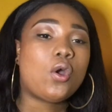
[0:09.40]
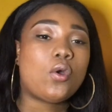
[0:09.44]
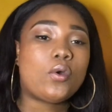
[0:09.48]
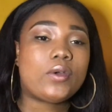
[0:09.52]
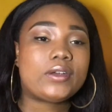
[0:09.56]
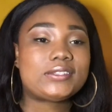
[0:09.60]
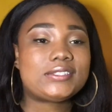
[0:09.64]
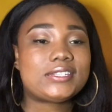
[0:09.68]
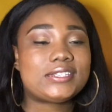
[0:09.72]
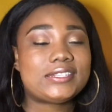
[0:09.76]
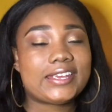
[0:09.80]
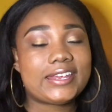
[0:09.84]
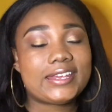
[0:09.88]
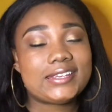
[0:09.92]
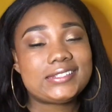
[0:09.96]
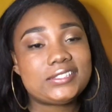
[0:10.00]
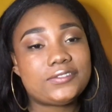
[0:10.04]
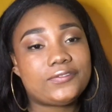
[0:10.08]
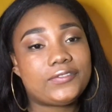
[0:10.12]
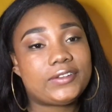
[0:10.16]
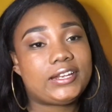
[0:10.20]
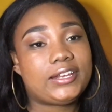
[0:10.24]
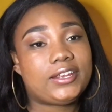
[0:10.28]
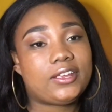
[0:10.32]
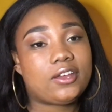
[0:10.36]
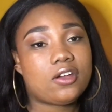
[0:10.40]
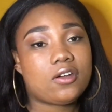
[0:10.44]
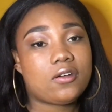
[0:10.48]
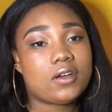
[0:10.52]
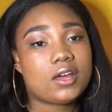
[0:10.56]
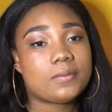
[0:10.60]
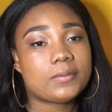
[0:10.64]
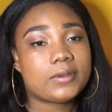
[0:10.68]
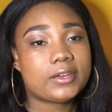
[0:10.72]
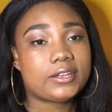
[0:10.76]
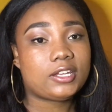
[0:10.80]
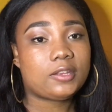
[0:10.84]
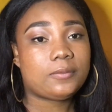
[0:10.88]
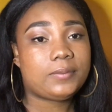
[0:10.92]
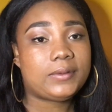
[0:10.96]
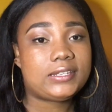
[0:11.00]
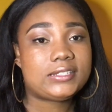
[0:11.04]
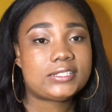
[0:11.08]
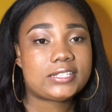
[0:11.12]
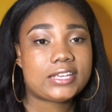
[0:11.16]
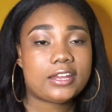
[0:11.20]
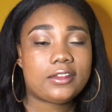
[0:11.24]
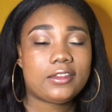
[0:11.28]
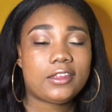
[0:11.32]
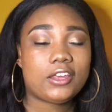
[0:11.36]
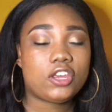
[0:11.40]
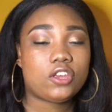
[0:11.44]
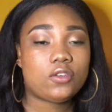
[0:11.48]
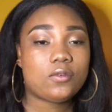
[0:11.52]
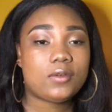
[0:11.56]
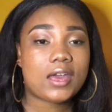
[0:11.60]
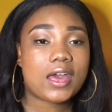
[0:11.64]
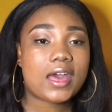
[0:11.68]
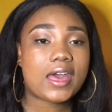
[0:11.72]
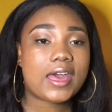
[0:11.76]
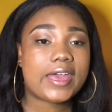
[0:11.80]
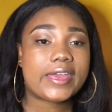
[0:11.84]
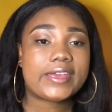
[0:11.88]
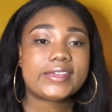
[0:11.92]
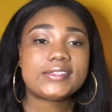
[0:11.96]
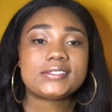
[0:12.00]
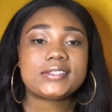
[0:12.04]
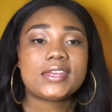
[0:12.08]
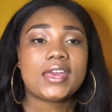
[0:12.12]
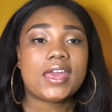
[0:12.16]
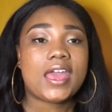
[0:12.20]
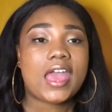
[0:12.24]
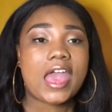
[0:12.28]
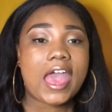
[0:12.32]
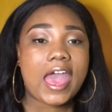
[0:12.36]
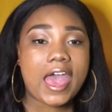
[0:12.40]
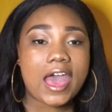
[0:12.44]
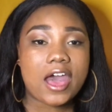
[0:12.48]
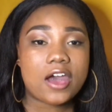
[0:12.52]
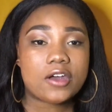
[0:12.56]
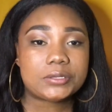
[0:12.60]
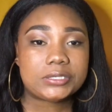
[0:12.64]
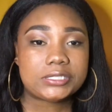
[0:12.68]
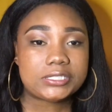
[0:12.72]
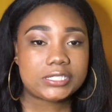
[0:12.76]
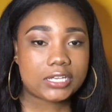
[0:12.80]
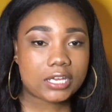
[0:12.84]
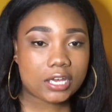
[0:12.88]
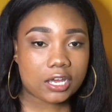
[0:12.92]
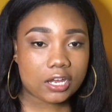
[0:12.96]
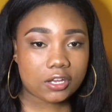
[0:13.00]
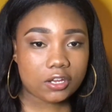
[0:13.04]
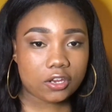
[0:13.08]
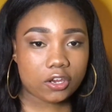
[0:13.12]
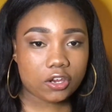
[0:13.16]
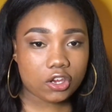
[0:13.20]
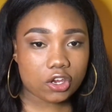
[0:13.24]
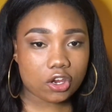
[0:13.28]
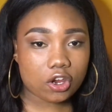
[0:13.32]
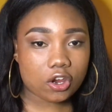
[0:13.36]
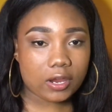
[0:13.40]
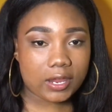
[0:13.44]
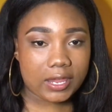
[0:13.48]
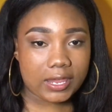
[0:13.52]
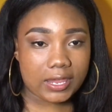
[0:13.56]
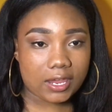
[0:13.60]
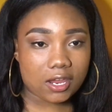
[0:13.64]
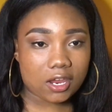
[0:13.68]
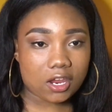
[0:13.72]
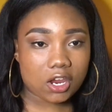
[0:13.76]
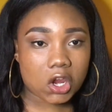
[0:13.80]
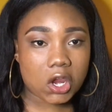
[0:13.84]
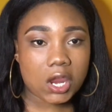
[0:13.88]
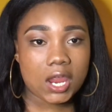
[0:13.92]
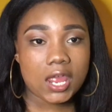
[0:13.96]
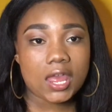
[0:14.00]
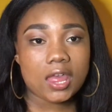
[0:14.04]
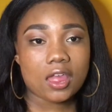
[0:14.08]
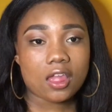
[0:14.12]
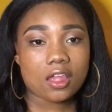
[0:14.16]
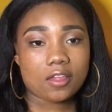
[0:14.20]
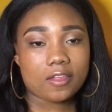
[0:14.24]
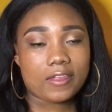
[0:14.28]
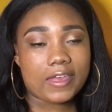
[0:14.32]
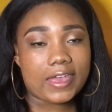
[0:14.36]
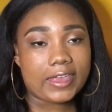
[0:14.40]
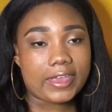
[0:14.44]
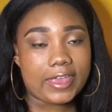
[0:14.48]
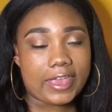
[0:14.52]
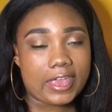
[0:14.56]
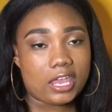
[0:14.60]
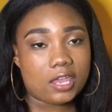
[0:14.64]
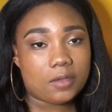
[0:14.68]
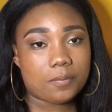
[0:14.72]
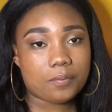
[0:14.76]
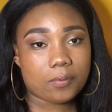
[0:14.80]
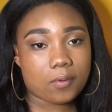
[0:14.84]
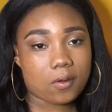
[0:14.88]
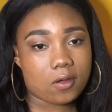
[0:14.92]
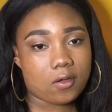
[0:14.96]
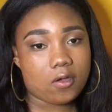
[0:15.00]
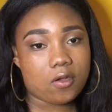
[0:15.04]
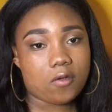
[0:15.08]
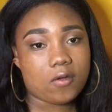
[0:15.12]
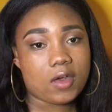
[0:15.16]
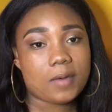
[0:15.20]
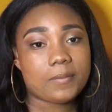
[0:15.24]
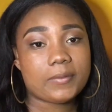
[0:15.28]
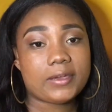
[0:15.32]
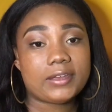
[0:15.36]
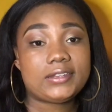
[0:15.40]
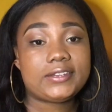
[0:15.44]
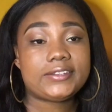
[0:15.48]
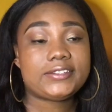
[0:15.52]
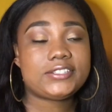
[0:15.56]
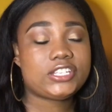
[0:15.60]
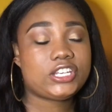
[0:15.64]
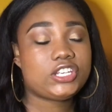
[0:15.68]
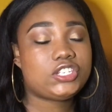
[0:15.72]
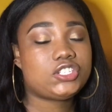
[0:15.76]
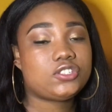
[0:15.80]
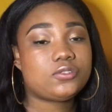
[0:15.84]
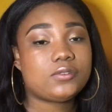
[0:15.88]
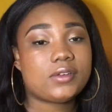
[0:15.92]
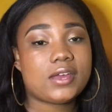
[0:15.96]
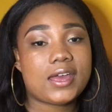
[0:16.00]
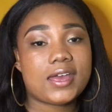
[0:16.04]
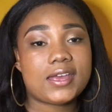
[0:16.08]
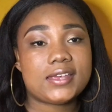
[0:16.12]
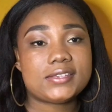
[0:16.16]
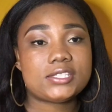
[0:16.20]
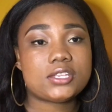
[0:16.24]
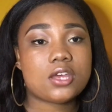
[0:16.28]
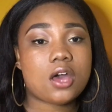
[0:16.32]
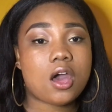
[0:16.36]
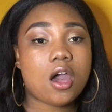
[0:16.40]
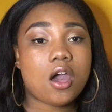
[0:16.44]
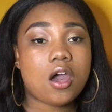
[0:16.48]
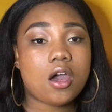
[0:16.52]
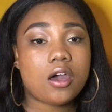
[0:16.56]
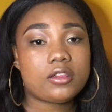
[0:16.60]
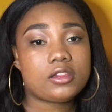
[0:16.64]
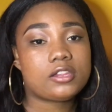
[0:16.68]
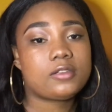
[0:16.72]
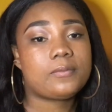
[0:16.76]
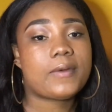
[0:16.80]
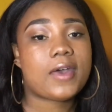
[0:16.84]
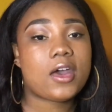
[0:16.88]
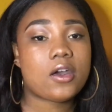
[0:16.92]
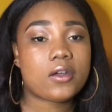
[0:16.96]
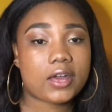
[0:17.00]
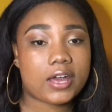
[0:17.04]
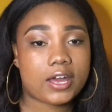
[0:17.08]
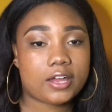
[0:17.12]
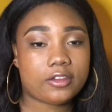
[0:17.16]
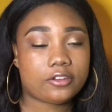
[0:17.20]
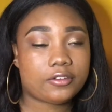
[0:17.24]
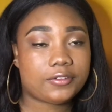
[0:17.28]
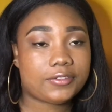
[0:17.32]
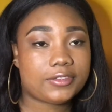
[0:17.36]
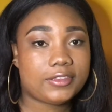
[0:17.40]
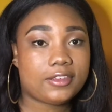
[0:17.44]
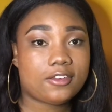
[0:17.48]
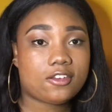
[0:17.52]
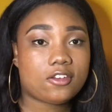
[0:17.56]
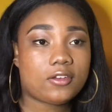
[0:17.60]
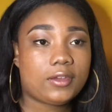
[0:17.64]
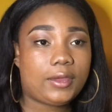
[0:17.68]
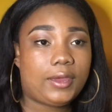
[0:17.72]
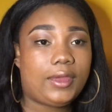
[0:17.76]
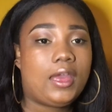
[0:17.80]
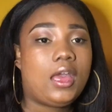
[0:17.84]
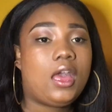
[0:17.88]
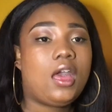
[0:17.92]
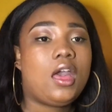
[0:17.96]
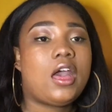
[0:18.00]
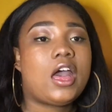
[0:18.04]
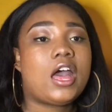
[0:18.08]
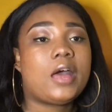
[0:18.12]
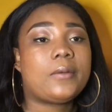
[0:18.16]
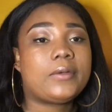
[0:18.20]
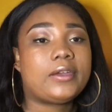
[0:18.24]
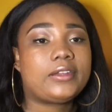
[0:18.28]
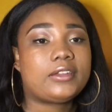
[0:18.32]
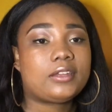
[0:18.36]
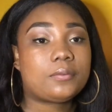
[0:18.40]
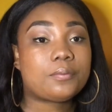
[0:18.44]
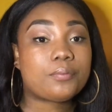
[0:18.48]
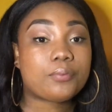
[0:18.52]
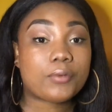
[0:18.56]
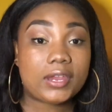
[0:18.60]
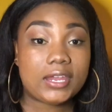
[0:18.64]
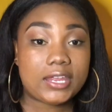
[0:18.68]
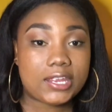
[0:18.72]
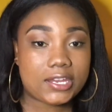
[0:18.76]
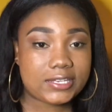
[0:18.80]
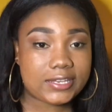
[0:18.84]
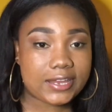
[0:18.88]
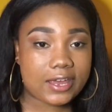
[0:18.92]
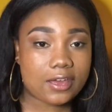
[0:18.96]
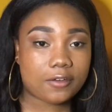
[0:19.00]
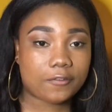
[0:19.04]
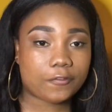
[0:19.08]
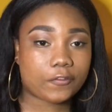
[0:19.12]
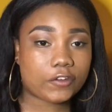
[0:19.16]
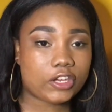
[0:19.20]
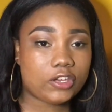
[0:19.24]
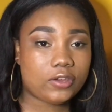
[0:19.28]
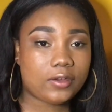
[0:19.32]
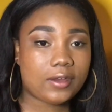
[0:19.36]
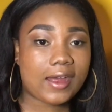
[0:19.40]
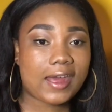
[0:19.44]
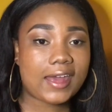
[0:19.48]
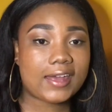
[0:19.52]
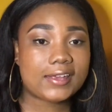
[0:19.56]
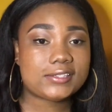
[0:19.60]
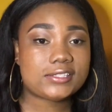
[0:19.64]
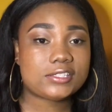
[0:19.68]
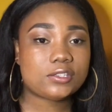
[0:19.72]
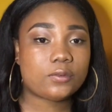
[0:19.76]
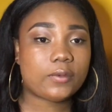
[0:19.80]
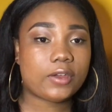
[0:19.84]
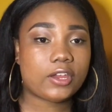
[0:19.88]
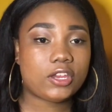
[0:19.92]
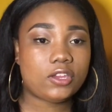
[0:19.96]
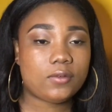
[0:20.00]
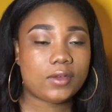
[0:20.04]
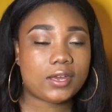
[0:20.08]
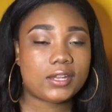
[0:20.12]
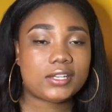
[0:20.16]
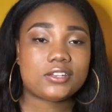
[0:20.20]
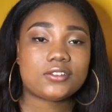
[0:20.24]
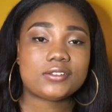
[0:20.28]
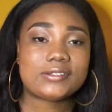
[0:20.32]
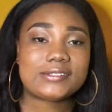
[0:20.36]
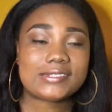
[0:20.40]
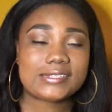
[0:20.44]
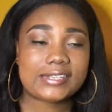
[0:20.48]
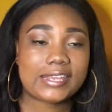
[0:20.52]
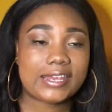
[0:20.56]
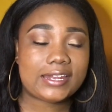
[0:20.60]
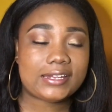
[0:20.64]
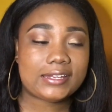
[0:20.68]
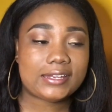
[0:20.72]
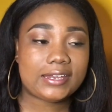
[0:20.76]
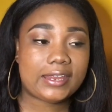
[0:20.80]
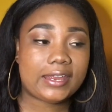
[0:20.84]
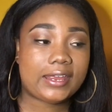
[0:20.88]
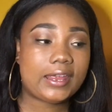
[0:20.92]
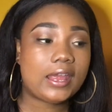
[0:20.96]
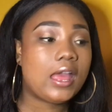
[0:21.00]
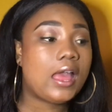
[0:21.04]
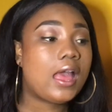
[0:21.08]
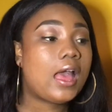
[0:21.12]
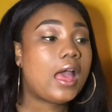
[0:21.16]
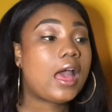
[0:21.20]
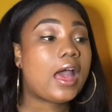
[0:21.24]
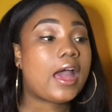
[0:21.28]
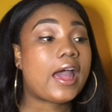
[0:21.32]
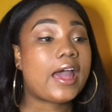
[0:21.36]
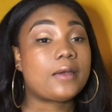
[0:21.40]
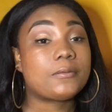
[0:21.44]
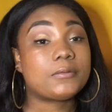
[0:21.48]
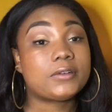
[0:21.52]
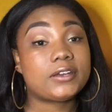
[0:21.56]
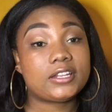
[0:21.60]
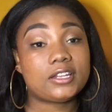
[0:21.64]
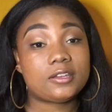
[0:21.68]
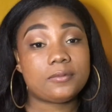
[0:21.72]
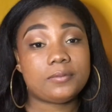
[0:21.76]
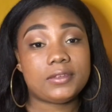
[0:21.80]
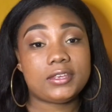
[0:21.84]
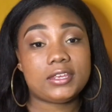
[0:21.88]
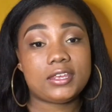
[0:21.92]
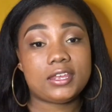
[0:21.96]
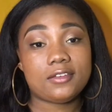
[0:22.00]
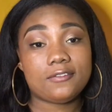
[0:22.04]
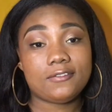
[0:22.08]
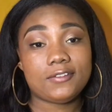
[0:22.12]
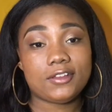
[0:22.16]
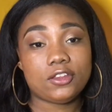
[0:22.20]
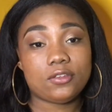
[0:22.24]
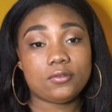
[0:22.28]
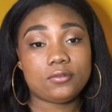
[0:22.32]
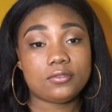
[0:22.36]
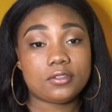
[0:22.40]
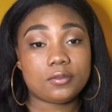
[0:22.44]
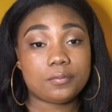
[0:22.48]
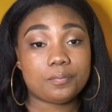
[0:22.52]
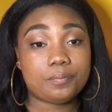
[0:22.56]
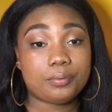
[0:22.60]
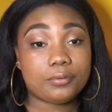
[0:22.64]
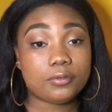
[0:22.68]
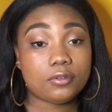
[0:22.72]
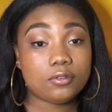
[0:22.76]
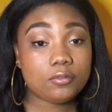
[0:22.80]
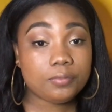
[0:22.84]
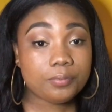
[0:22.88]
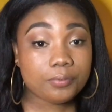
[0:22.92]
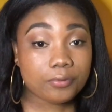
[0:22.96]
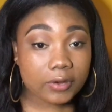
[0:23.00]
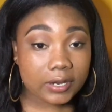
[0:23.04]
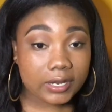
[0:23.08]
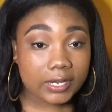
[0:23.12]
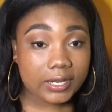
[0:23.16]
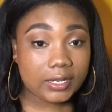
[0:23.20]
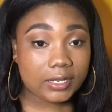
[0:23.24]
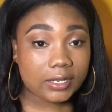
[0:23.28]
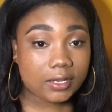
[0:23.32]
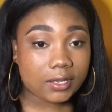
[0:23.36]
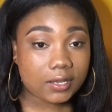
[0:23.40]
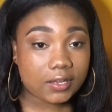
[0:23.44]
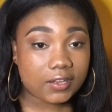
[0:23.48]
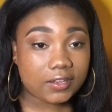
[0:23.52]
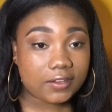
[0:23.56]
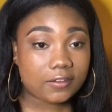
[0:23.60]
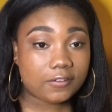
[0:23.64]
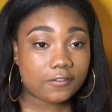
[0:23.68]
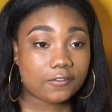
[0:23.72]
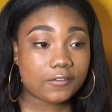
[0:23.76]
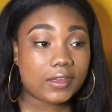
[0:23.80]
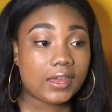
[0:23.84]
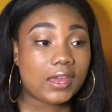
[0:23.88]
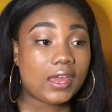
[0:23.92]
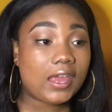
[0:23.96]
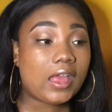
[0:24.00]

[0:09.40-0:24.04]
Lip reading: On today's video, I'm going to be telling you guys how to color your hair like a pro. I'm going to teach you guys all about color theory. I'm going to break it down for you guys to where you understand it. I'm going to be giving you the blueprint of